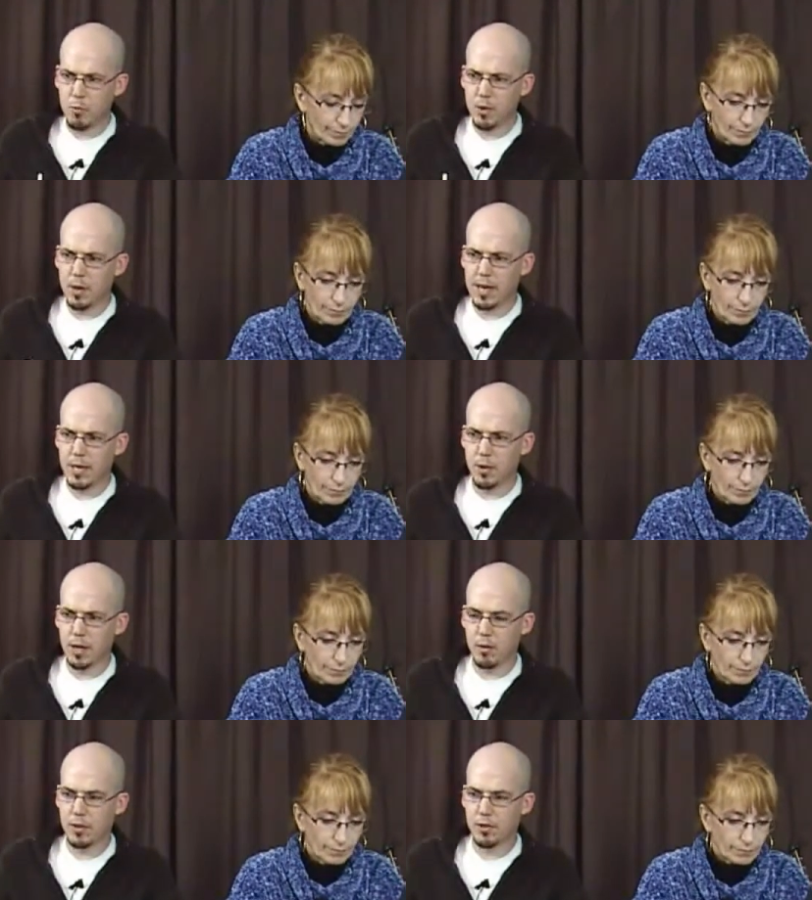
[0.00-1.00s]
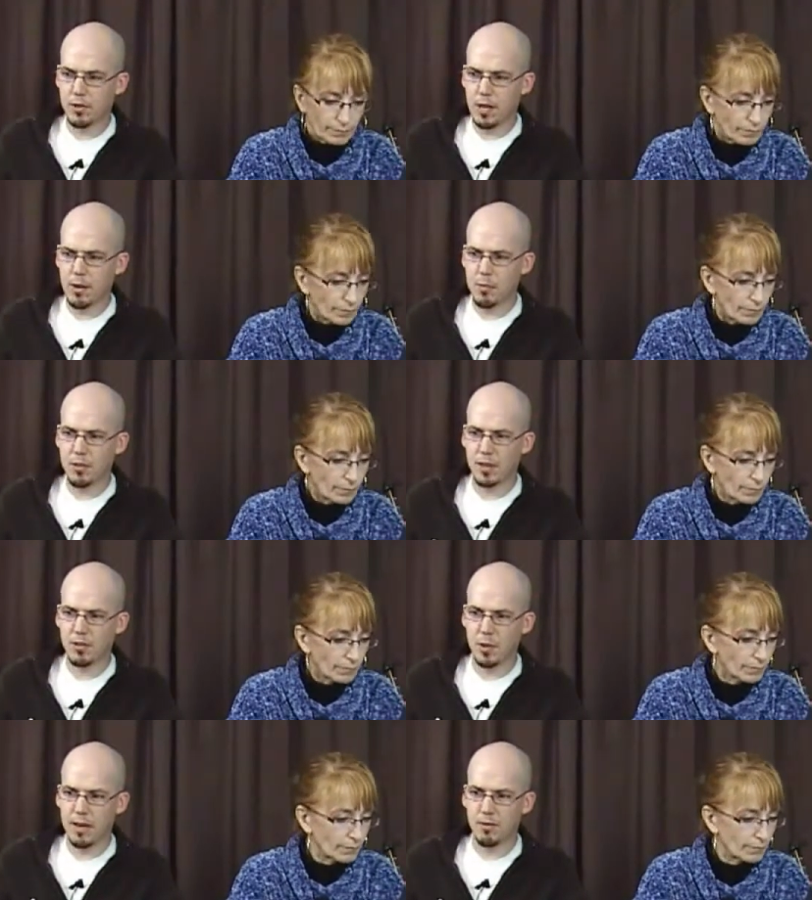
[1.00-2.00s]
Speaker 1: I wouldn't mind knowing. Well, there's a couple
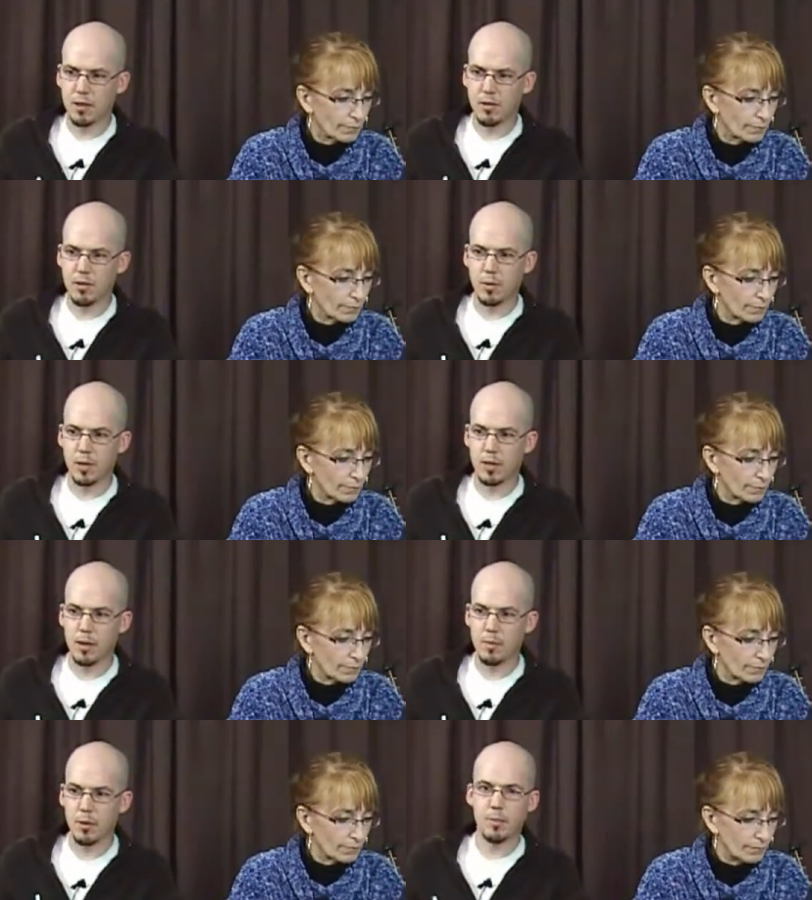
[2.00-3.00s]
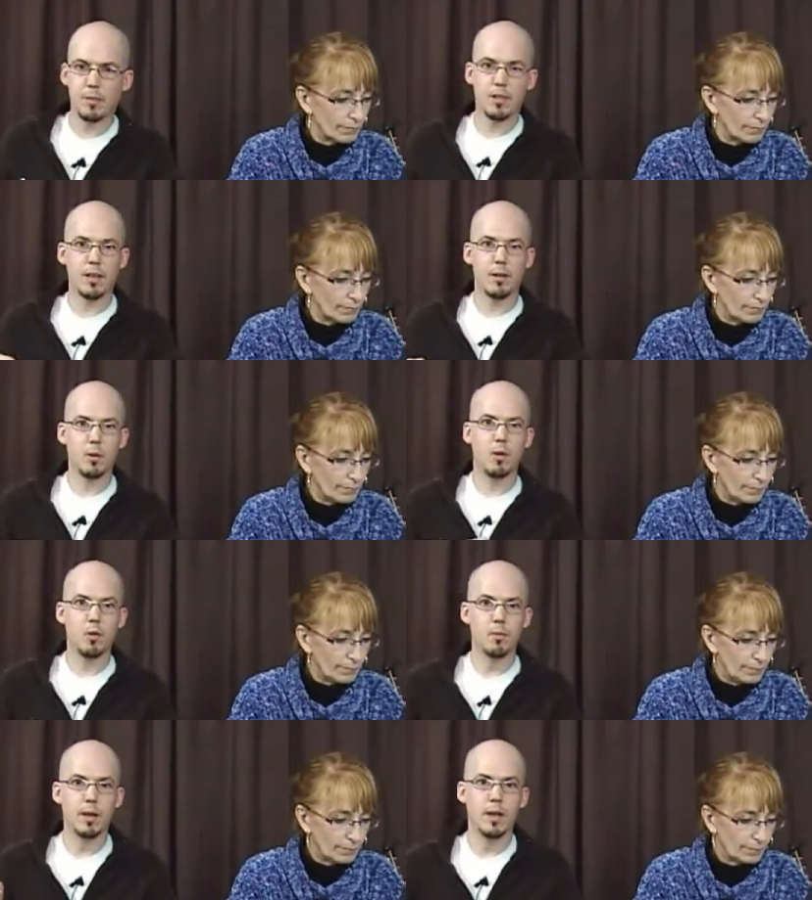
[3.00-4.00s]
things that we have to consider when you talk about setting up a
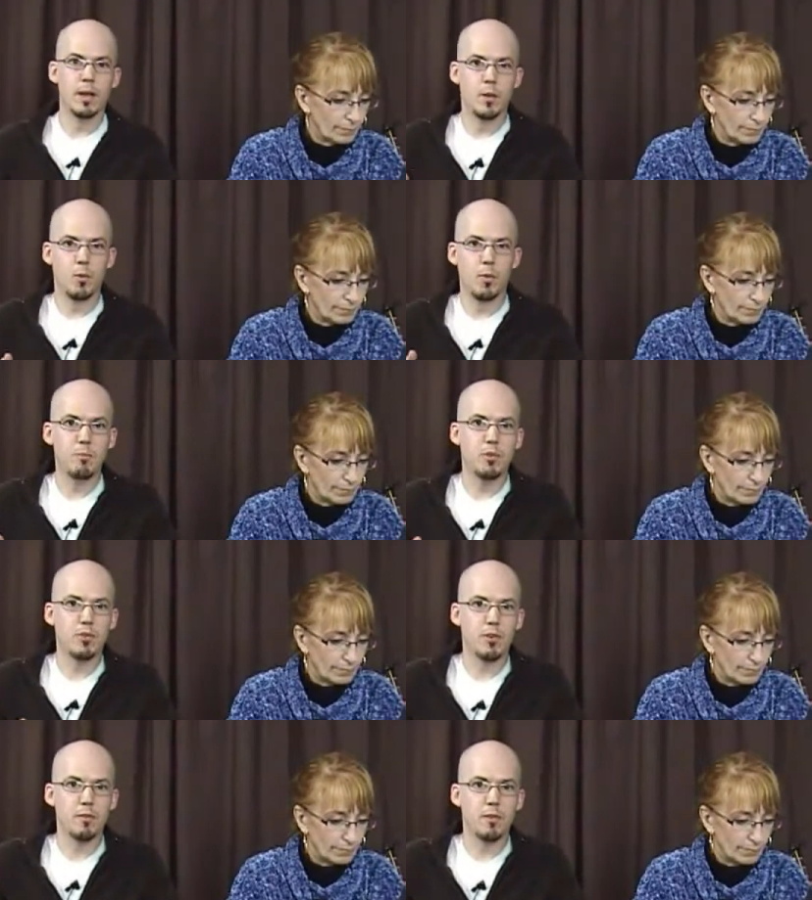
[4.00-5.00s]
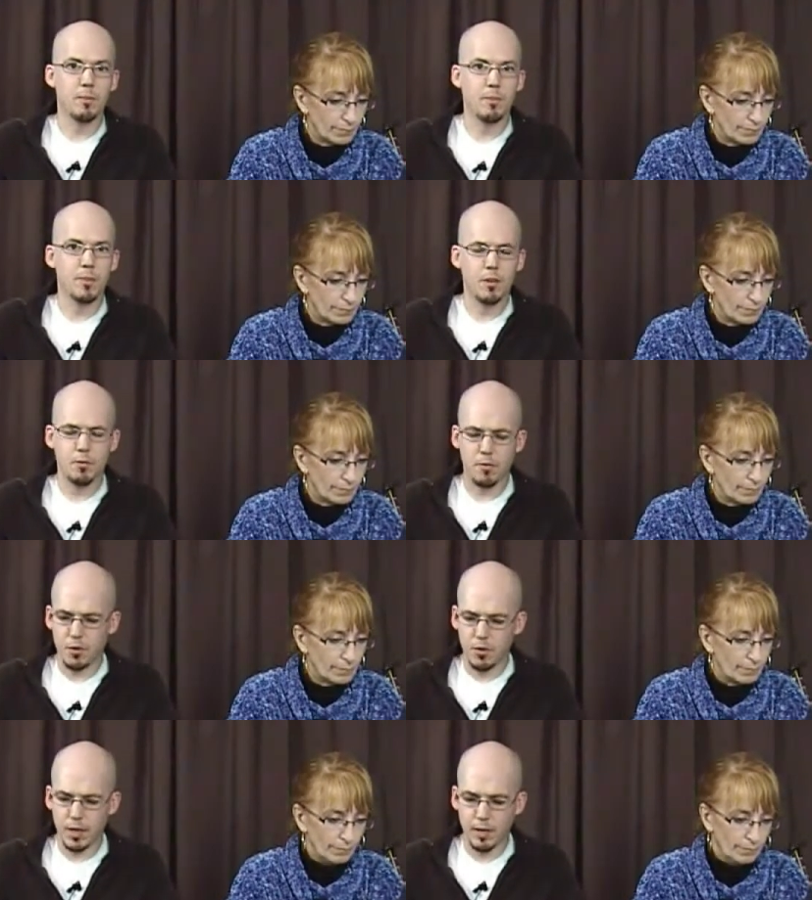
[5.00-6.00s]
home web server. The
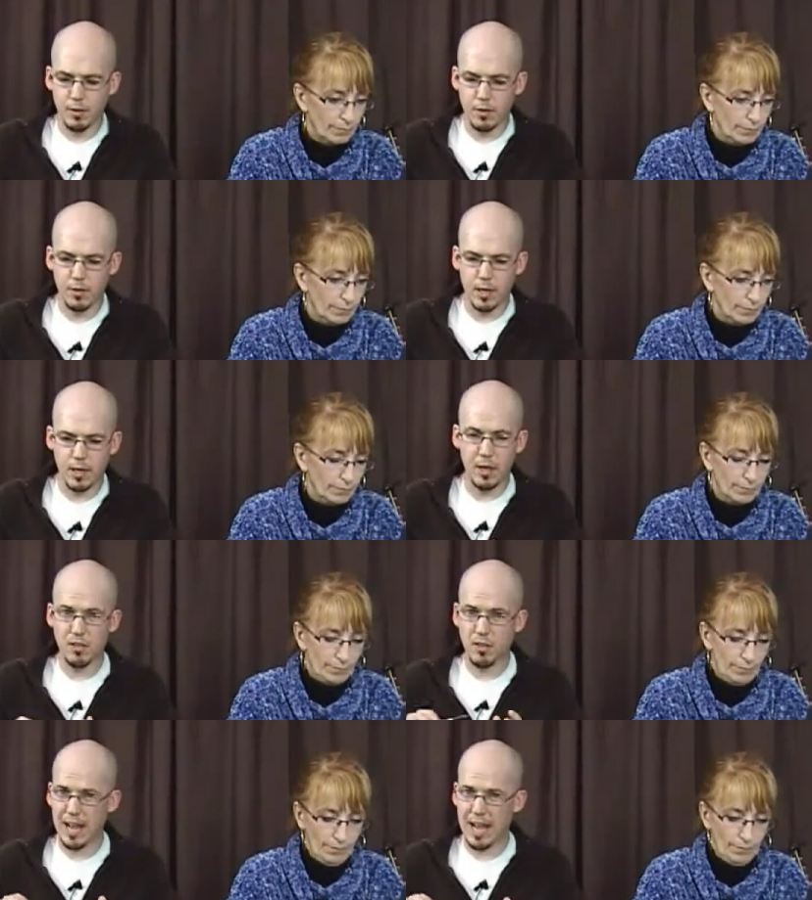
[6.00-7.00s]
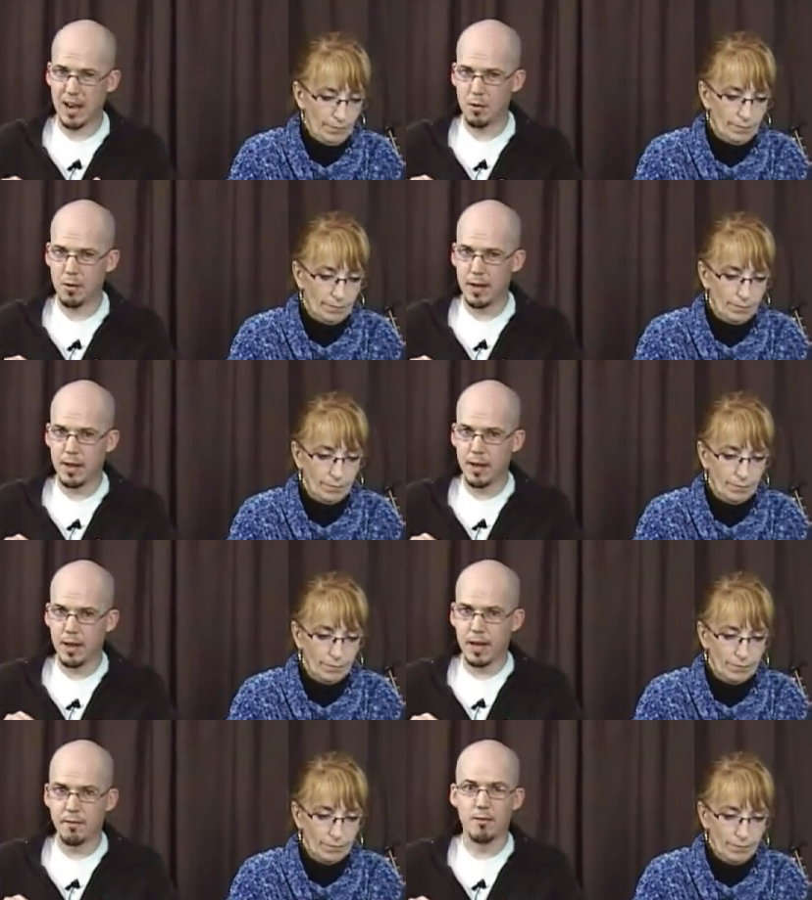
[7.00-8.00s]
first thing is it depends on how
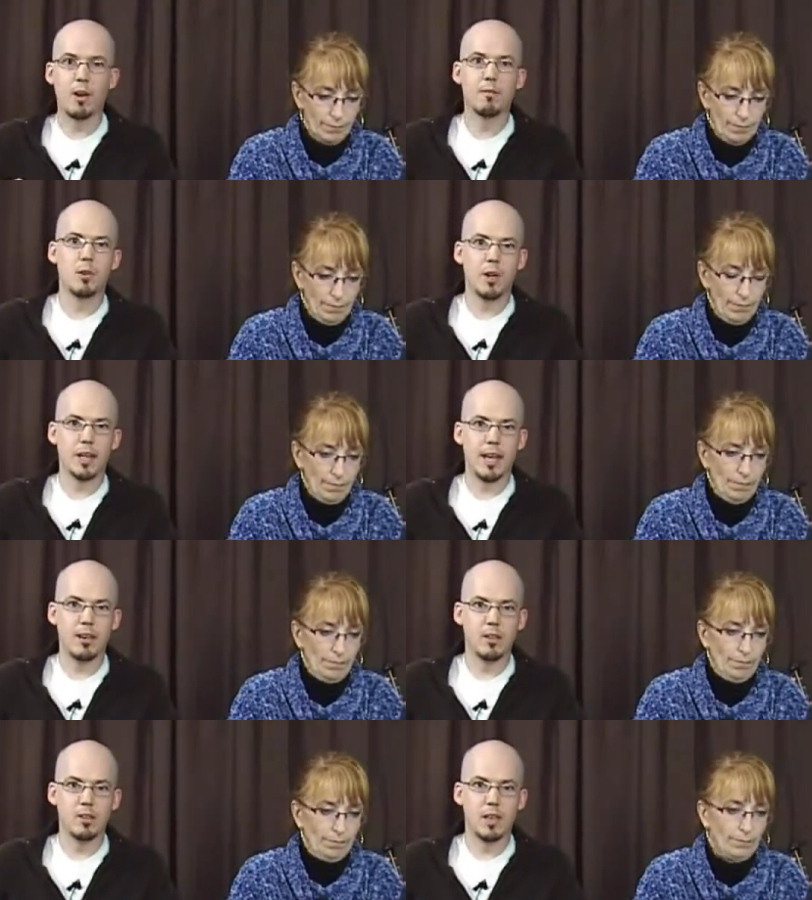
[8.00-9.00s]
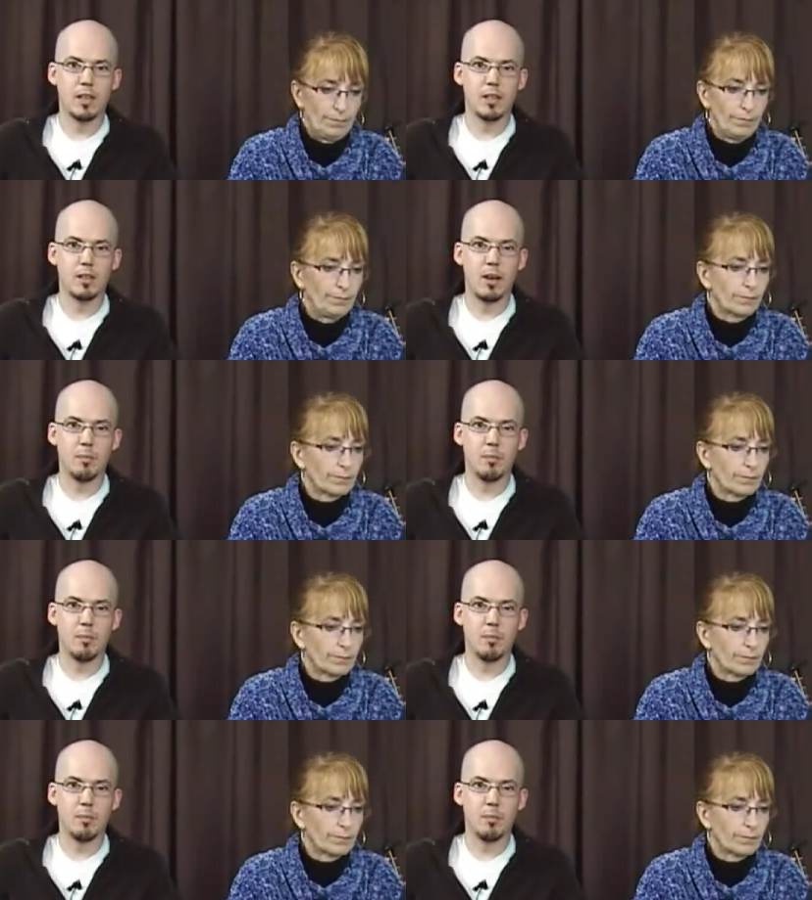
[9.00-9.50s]
involved you want to get on setting this